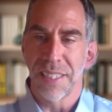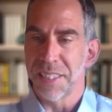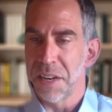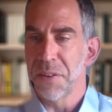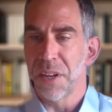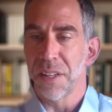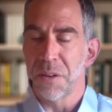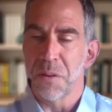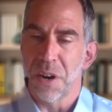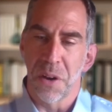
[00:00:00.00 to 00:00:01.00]
significantly
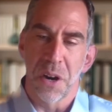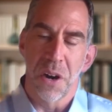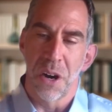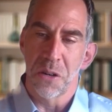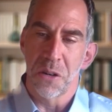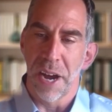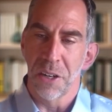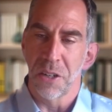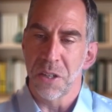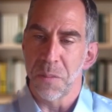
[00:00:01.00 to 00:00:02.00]
with our
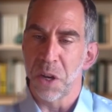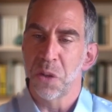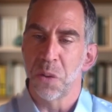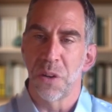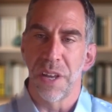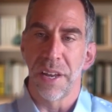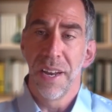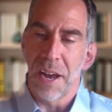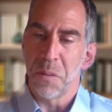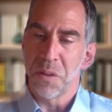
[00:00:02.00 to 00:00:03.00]
contractors to make sure that
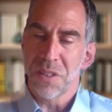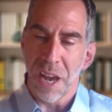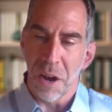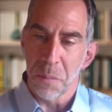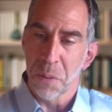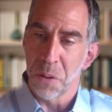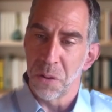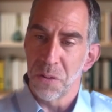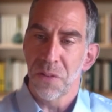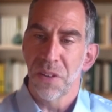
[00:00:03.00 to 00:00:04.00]
it was
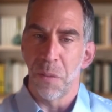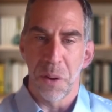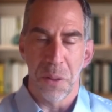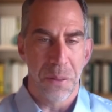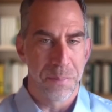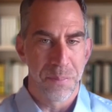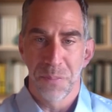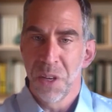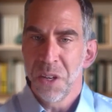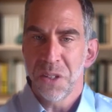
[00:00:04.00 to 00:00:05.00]
soundproofed with
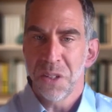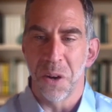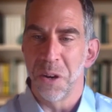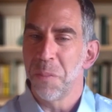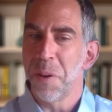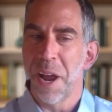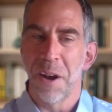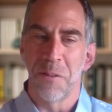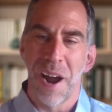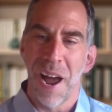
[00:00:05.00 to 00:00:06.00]

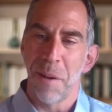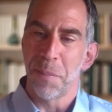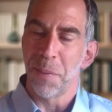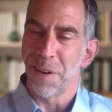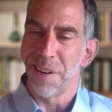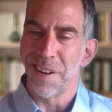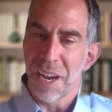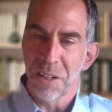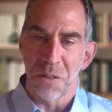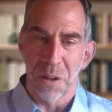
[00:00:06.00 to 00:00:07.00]
sonopan wrap and
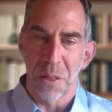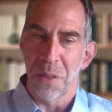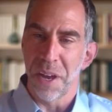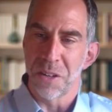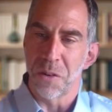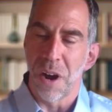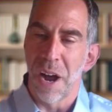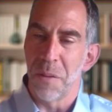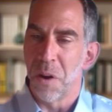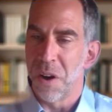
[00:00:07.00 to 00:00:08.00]
extra thick
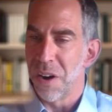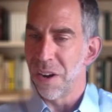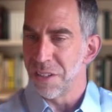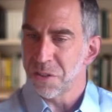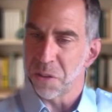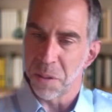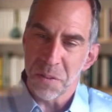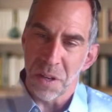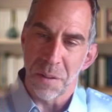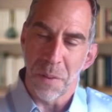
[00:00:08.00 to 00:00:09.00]
drywall
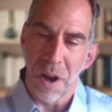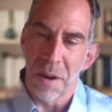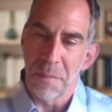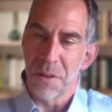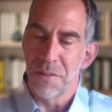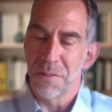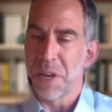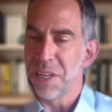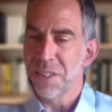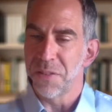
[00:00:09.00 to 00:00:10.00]
strips on the bottom of
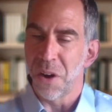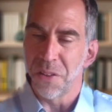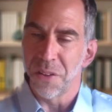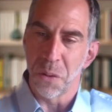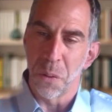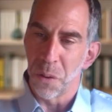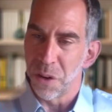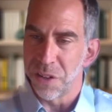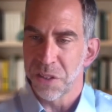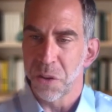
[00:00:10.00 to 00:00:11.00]
base of all the
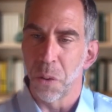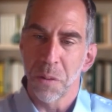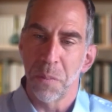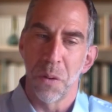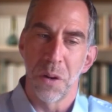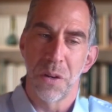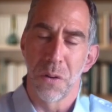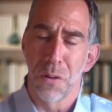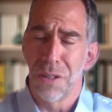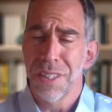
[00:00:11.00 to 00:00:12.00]
doors, corkboard
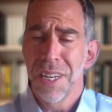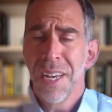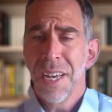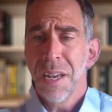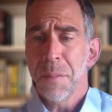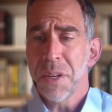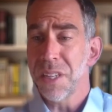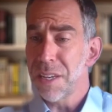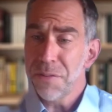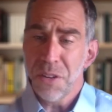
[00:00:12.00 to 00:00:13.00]
doors. Because
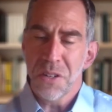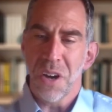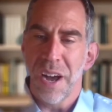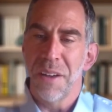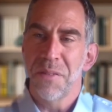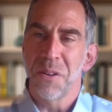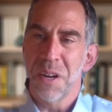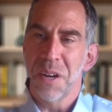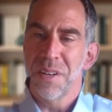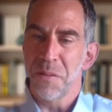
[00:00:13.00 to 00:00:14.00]
if
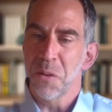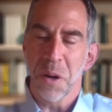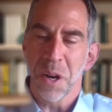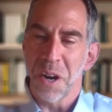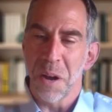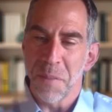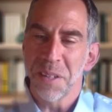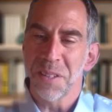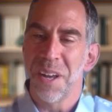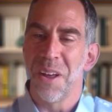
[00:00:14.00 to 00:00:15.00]
you're working on
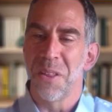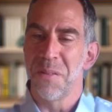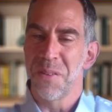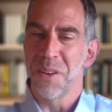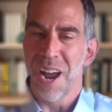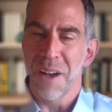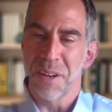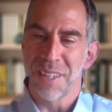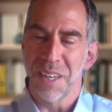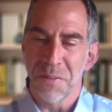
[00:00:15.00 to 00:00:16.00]
mental health, if you're
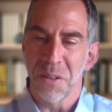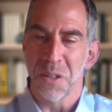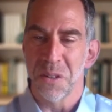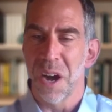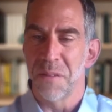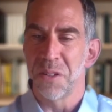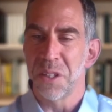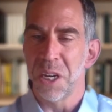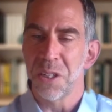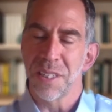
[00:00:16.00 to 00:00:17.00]
having difficult
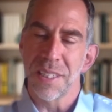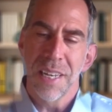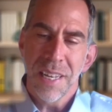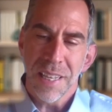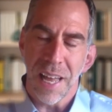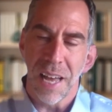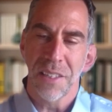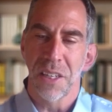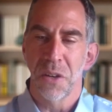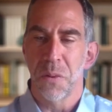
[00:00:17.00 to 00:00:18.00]
conversations, the
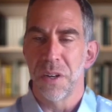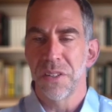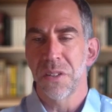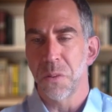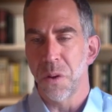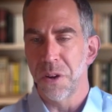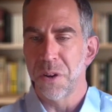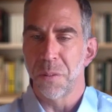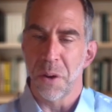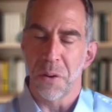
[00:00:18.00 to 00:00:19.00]
last thing you want is to
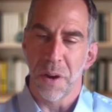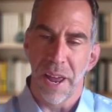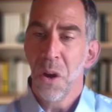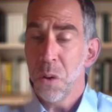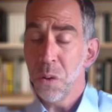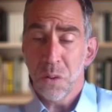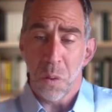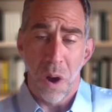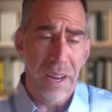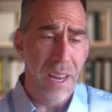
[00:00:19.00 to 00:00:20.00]
wonder about who's
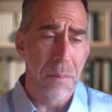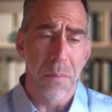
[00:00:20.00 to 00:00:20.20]
walking